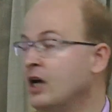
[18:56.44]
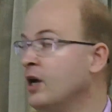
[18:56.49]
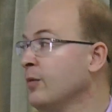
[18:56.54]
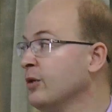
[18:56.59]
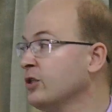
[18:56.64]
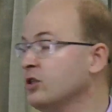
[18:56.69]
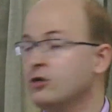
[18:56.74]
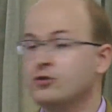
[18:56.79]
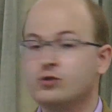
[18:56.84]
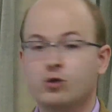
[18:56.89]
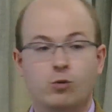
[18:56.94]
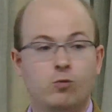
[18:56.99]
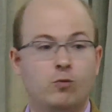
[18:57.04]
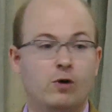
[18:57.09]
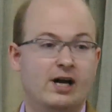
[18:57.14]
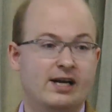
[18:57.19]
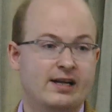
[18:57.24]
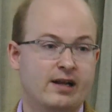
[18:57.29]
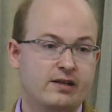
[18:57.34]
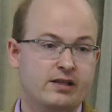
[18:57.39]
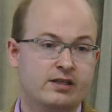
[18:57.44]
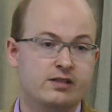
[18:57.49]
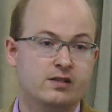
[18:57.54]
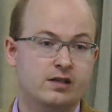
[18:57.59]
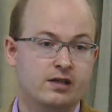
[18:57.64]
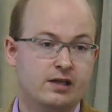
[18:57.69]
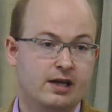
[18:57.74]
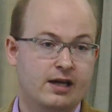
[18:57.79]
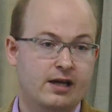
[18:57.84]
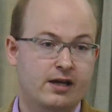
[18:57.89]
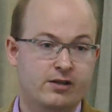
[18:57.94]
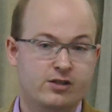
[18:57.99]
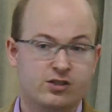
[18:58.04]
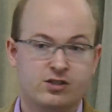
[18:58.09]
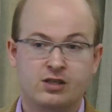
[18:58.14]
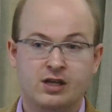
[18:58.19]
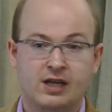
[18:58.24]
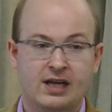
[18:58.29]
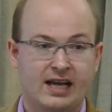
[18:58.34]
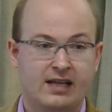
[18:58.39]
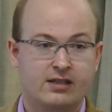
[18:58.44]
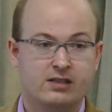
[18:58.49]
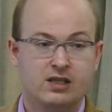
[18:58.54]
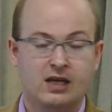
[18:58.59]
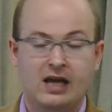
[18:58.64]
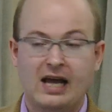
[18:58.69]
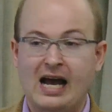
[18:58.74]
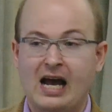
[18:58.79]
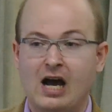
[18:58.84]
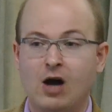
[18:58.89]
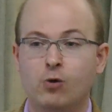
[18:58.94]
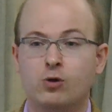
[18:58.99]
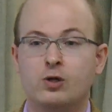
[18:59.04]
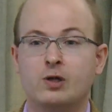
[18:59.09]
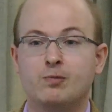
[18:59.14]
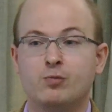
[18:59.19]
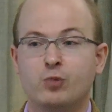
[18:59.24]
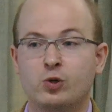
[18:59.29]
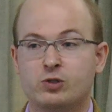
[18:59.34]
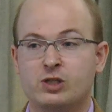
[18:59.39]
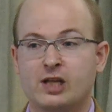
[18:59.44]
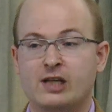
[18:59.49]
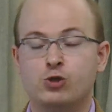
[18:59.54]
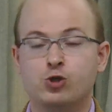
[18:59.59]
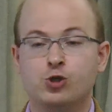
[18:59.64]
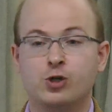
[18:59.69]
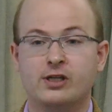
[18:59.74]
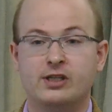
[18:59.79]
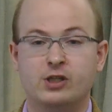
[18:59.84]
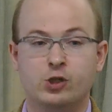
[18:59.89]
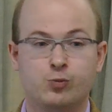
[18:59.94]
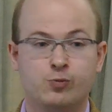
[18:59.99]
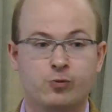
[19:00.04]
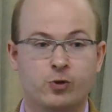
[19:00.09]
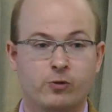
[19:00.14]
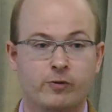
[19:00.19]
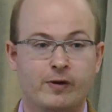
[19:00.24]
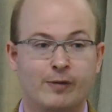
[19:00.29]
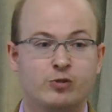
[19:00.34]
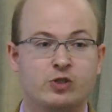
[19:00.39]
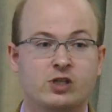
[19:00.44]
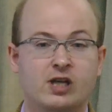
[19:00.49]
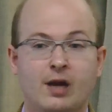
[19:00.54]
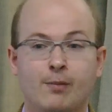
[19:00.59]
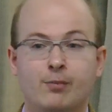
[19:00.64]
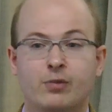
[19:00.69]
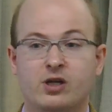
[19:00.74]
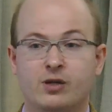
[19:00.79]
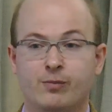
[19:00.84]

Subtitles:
but also why that is the case and how potentially these programs can be